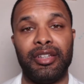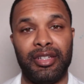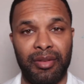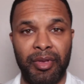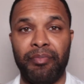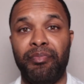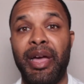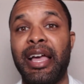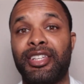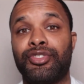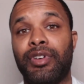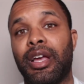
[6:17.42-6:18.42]
let me
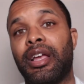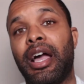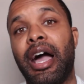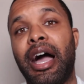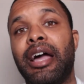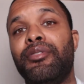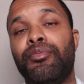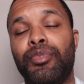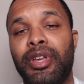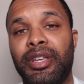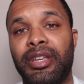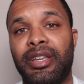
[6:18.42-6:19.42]
backtrack. I
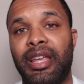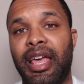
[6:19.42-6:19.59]
went